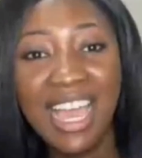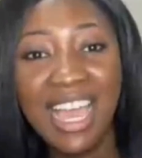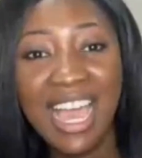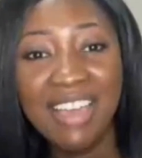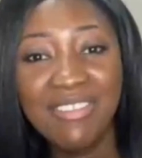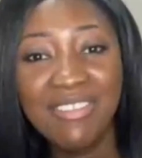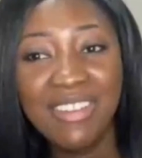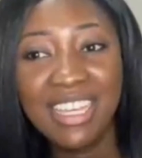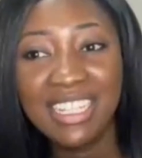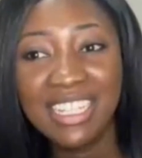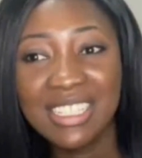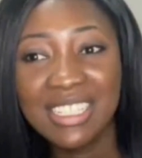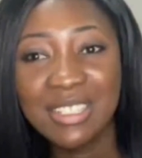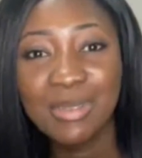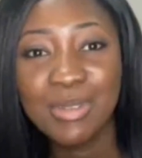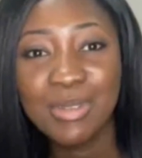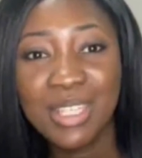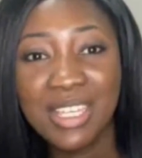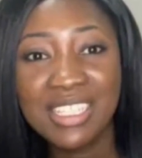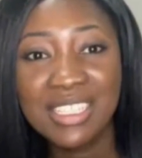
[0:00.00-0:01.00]
I find that
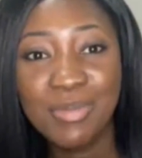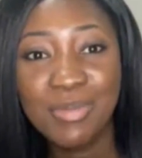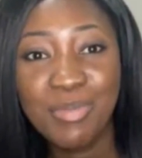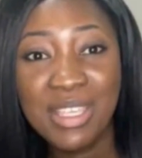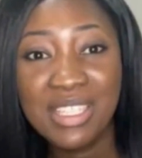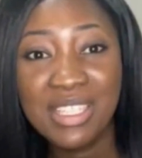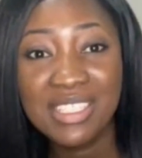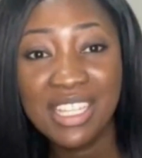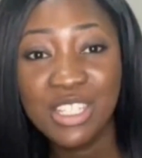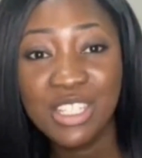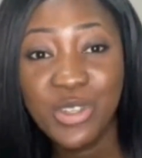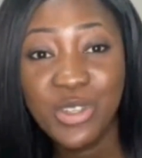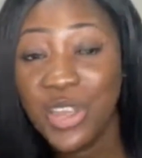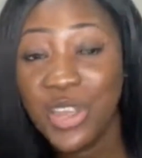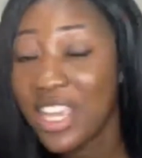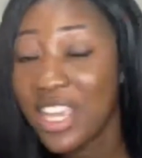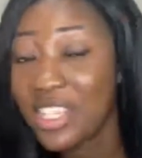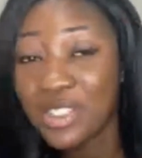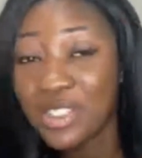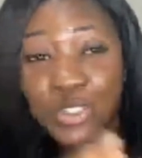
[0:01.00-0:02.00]
sometimes it means that
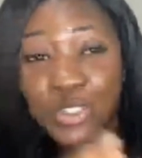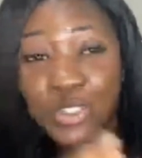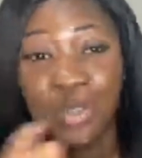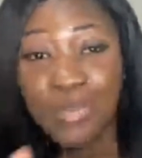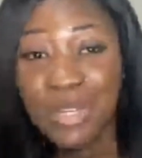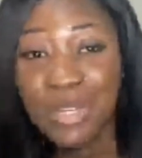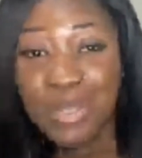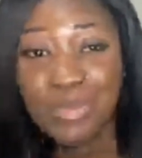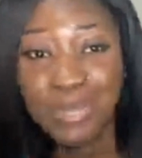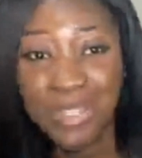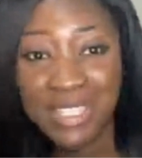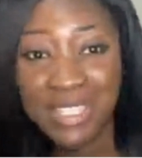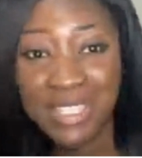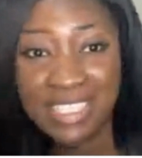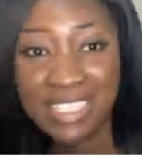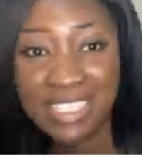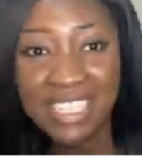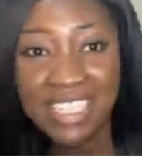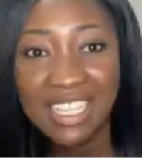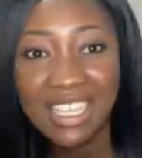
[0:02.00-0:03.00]
you're extremely
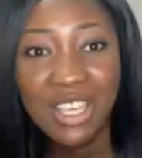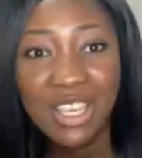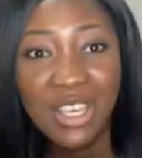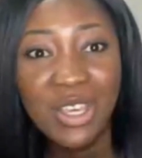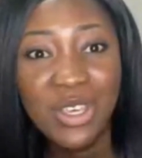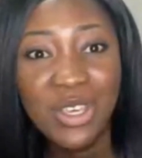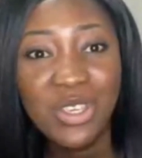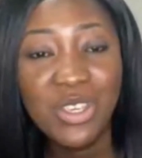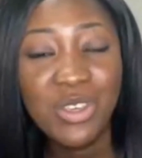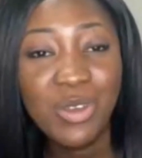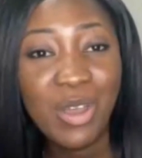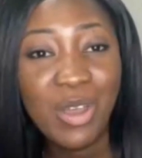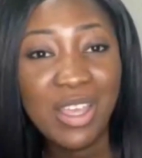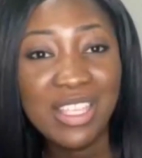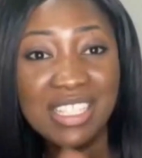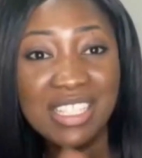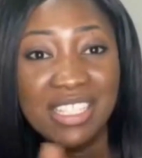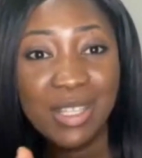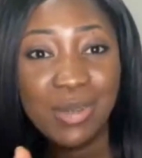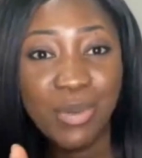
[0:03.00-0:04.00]
busy.
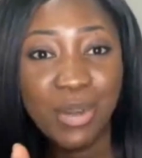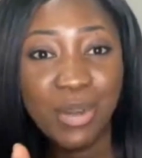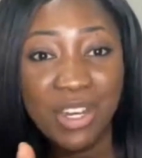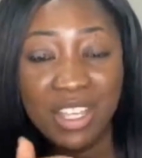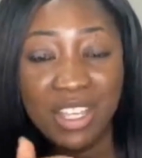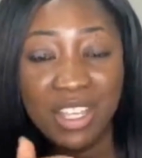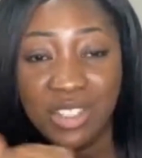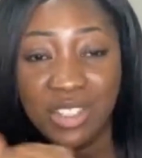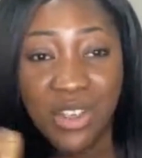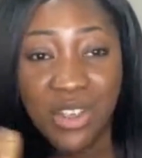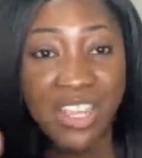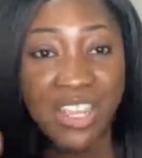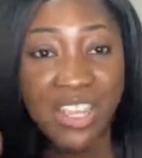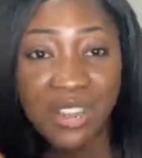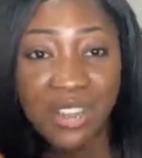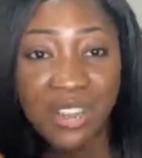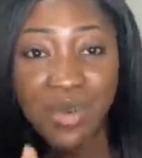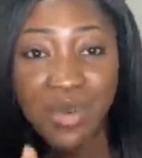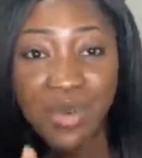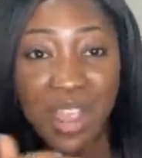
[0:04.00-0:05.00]
As entrepreneurs, you're
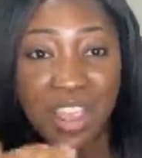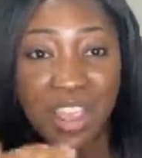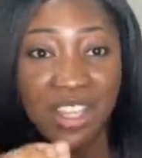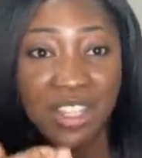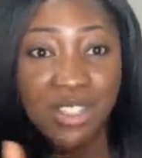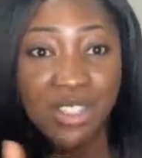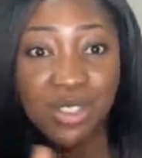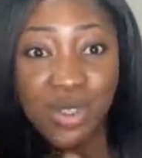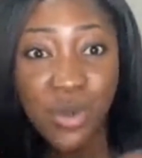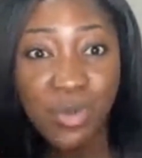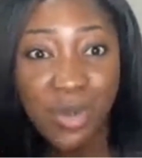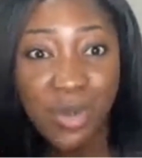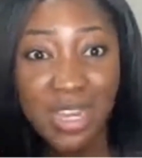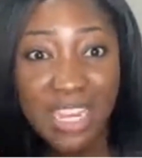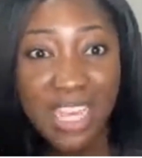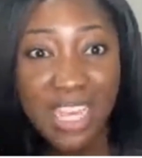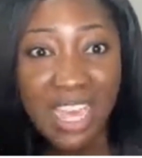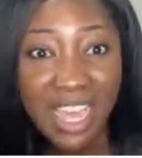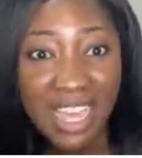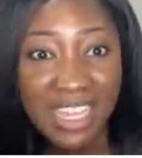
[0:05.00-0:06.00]
already wearing so
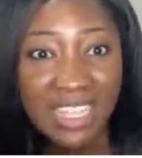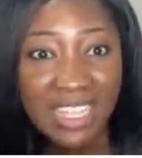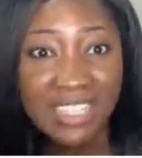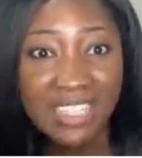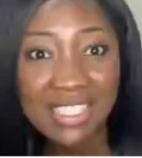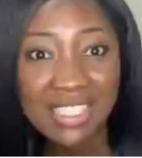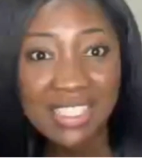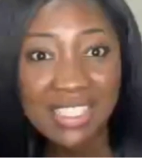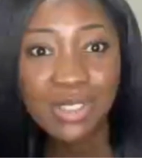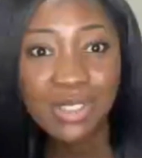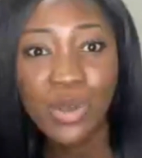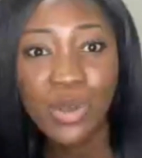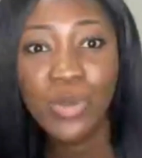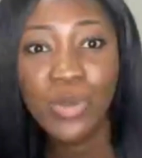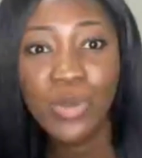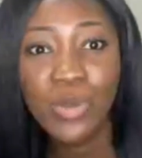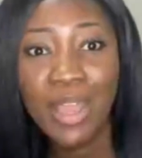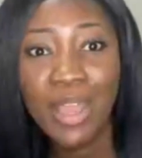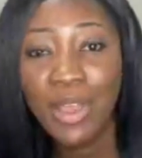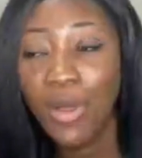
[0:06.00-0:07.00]
many hats.
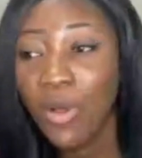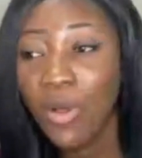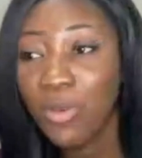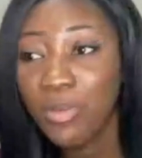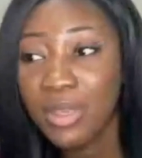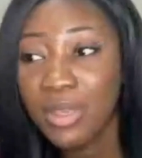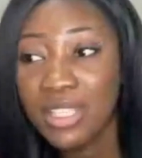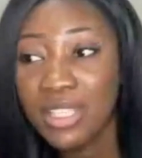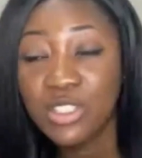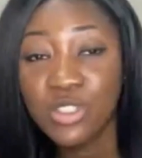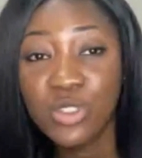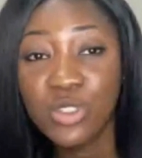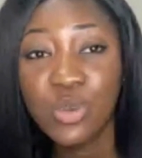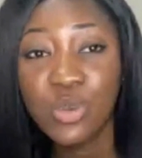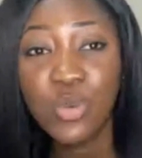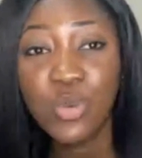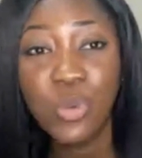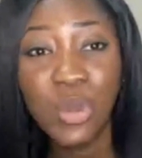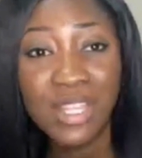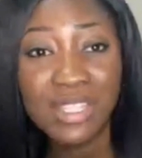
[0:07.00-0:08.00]
So by all means,
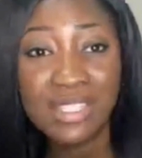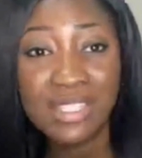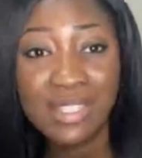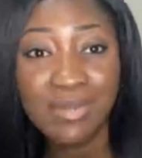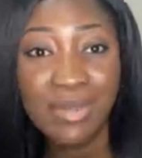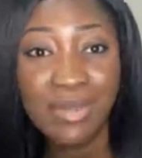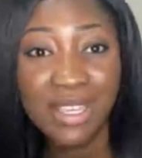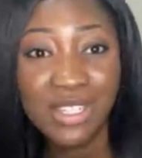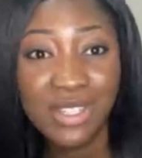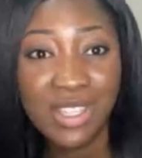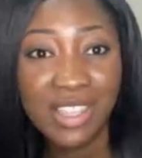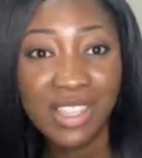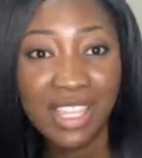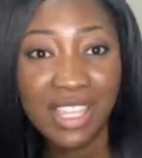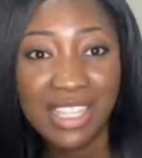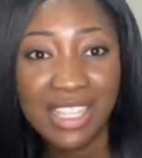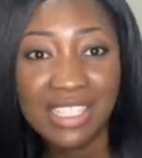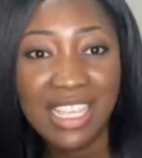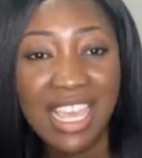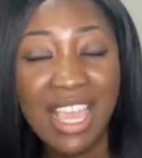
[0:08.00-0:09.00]
you want to make sure
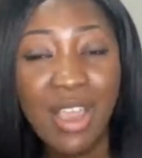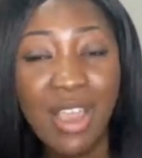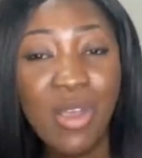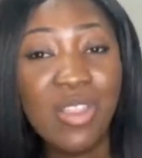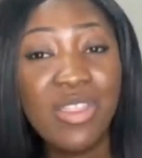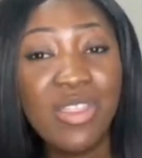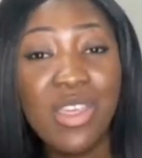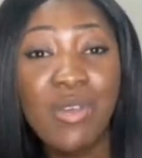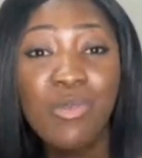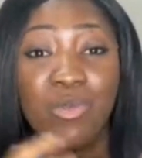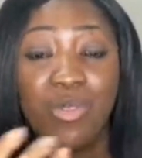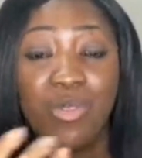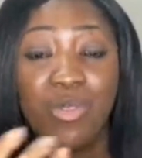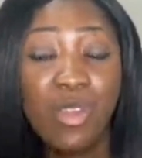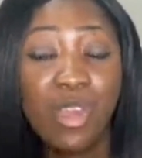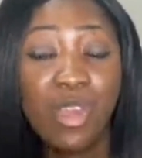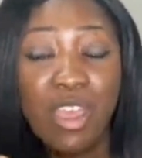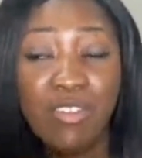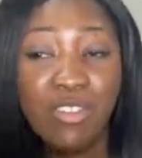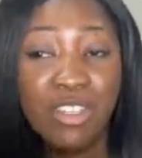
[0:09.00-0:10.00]
that the
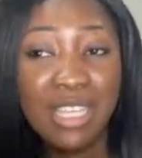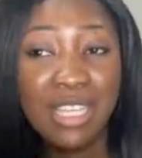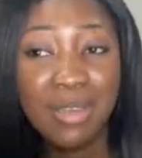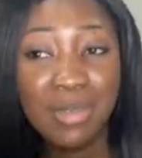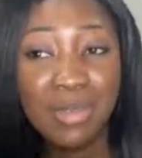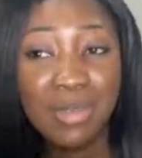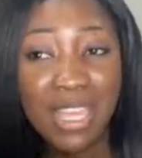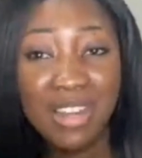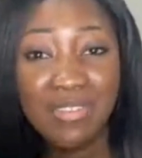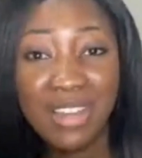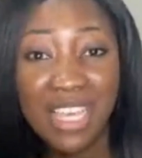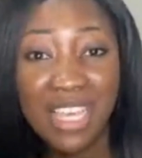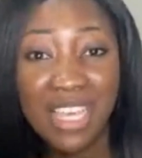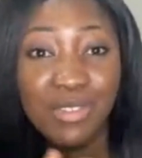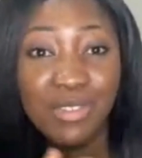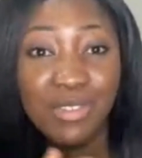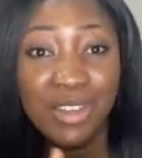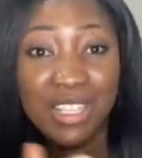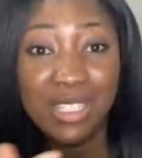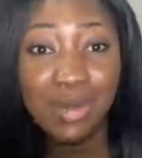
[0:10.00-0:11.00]
every time the
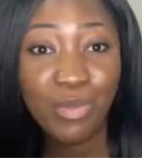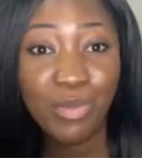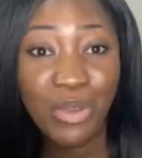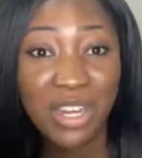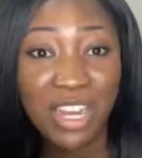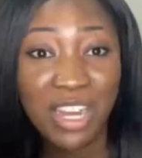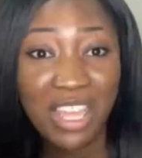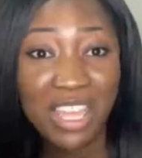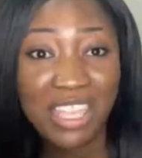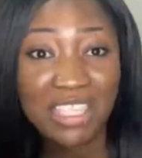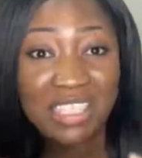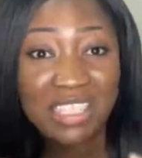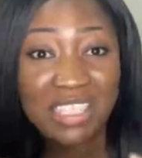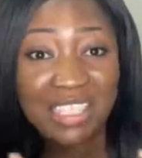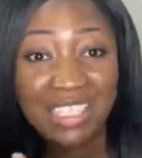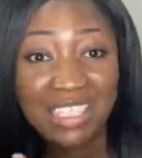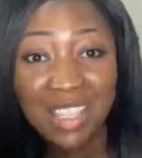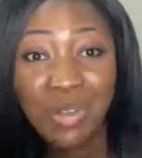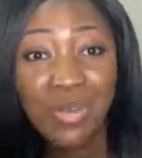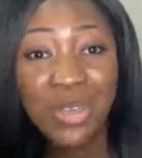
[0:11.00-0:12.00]
advice for
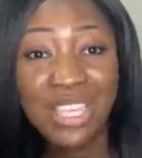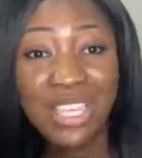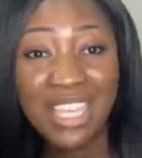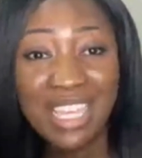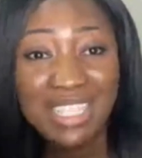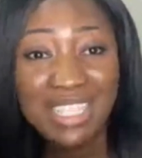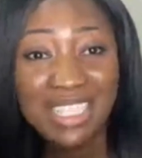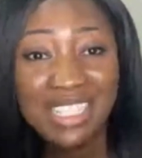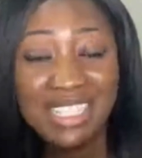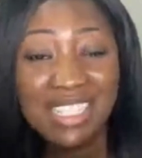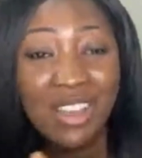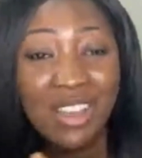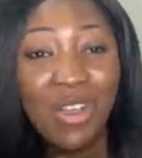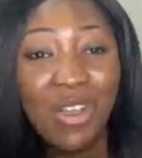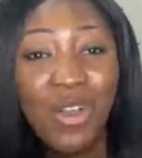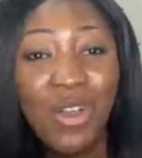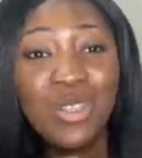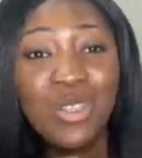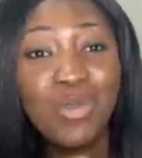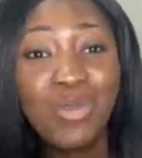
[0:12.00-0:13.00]
entrepreneurs that we get is
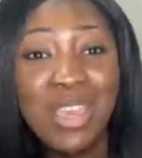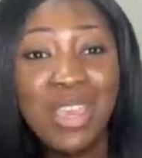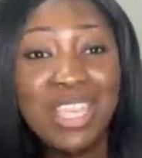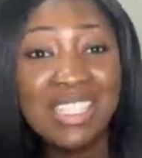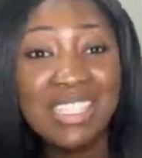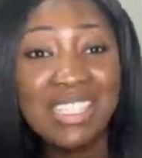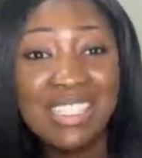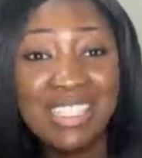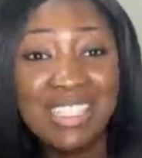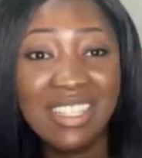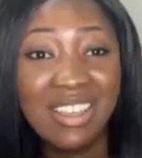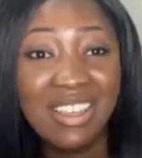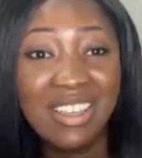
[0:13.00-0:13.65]
automate